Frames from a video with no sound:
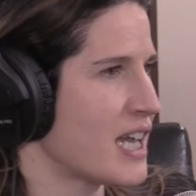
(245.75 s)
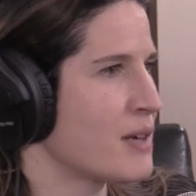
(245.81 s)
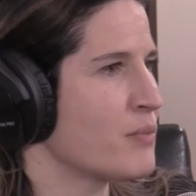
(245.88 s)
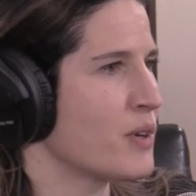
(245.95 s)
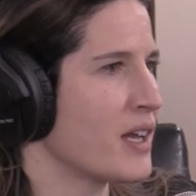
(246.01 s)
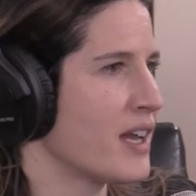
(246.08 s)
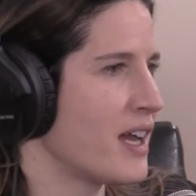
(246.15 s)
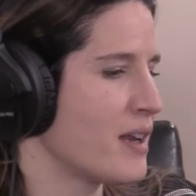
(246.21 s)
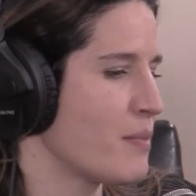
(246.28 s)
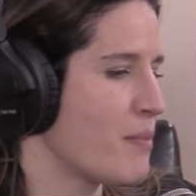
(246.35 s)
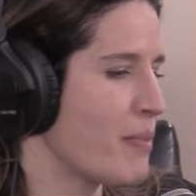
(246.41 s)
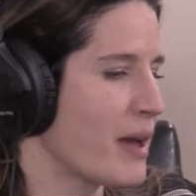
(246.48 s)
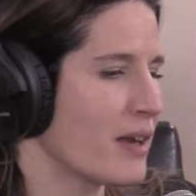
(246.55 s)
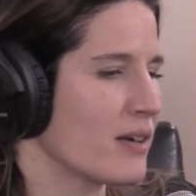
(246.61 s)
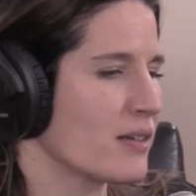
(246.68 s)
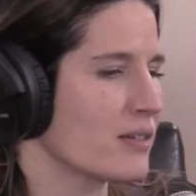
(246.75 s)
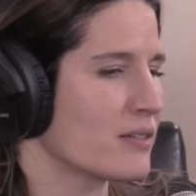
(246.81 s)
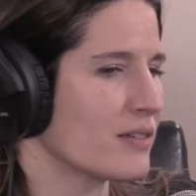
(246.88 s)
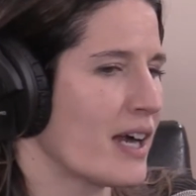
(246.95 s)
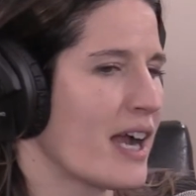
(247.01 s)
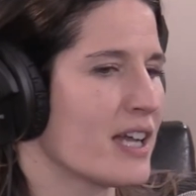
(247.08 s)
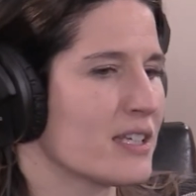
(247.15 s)
time when I had a better
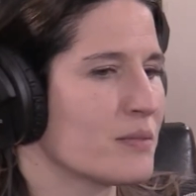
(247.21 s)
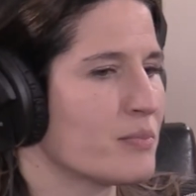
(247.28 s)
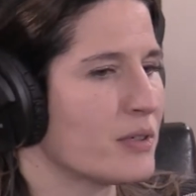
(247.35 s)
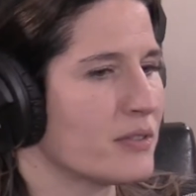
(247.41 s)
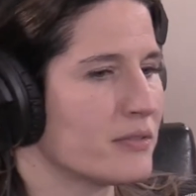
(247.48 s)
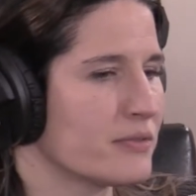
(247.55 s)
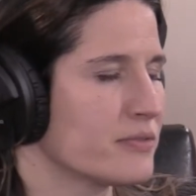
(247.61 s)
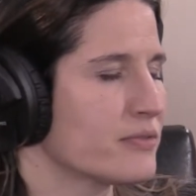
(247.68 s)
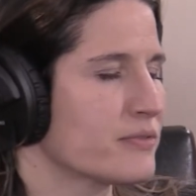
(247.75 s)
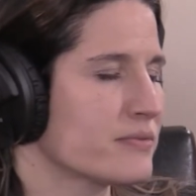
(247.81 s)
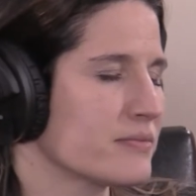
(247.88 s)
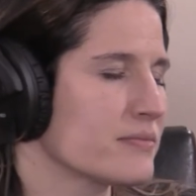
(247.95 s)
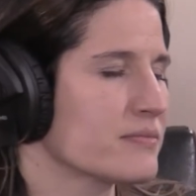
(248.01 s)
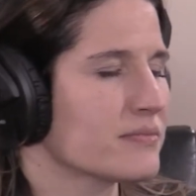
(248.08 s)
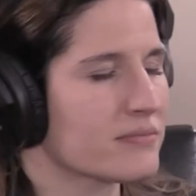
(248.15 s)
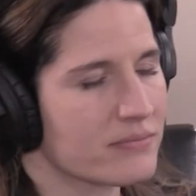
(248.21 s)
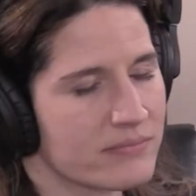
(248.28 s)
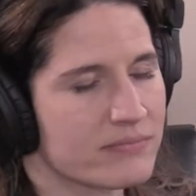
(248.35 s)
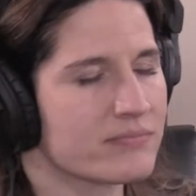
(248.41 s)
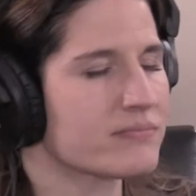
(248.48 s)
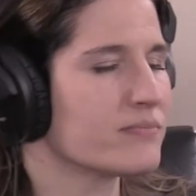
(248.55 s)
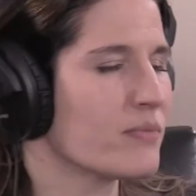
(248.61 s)
grasp of
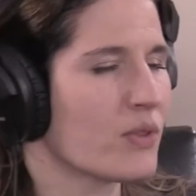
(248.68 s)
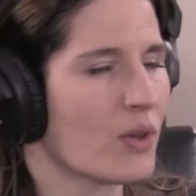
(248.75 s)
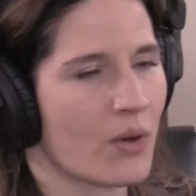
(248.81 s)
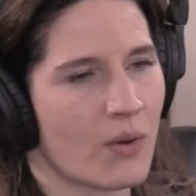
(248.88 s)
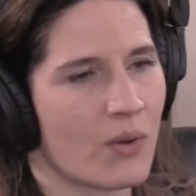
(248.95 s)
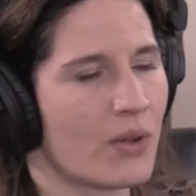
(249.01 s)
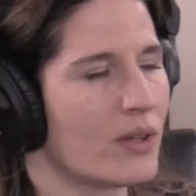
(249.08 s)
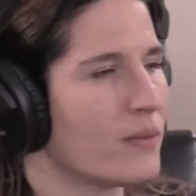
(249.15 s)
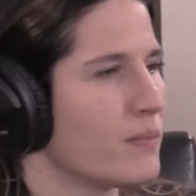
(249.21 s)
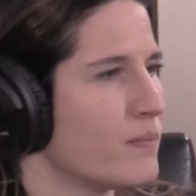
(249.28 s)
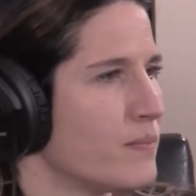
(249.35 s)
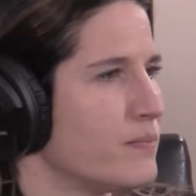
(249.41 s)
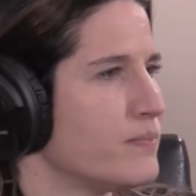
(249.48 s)
the whole.